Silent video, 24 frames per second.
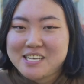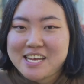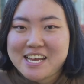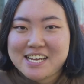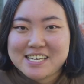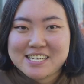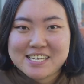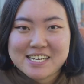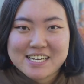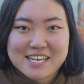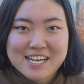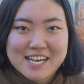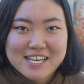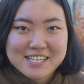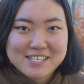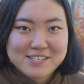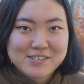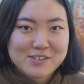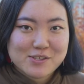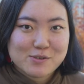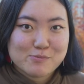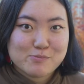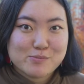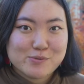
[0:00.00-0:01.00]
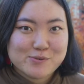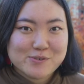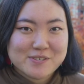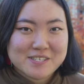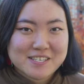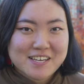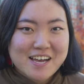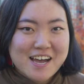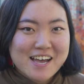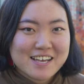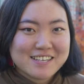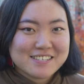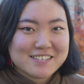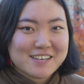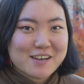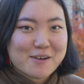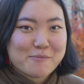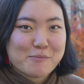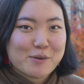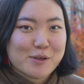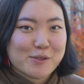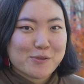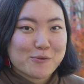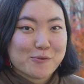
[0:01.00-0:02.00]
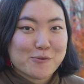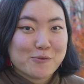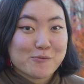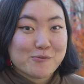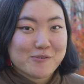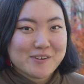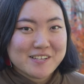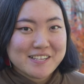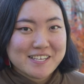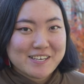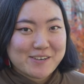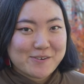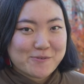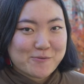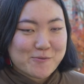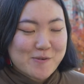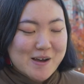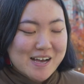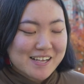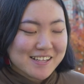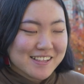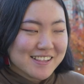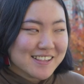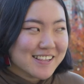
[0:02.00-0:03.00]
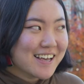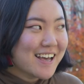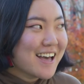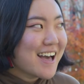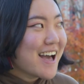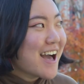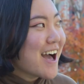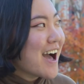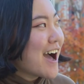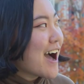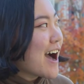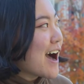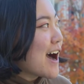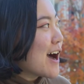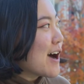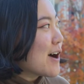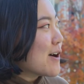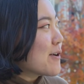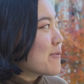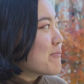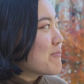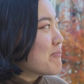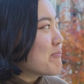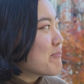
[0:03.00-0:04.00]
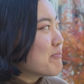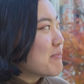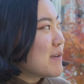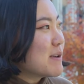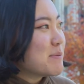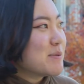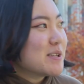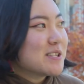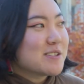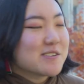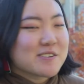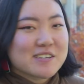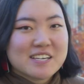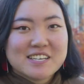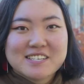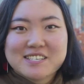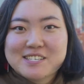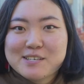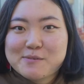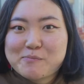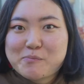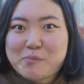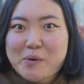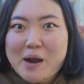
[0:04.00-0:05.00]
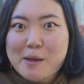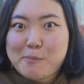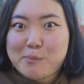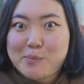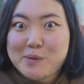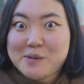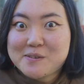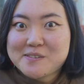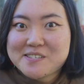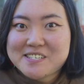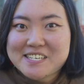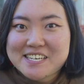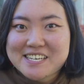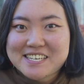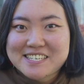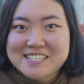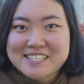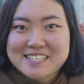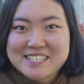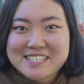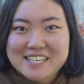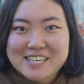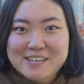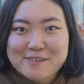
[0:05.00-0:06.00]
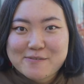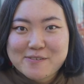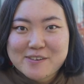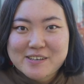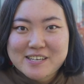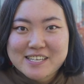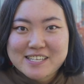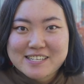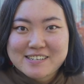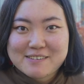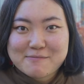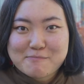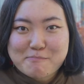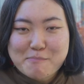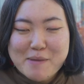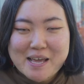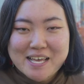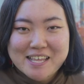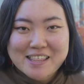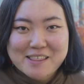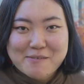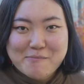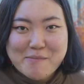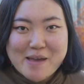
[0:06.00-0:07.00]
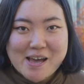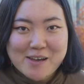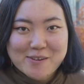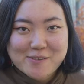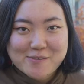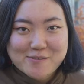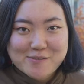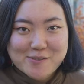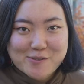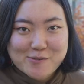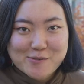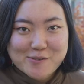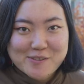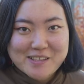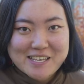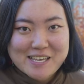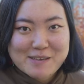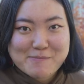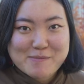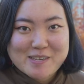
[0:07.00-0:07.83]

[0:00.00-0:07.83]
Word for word: day today, so the blue sky is coming through really well. Um, maybe look at some bright buildings, see if you can make them out through the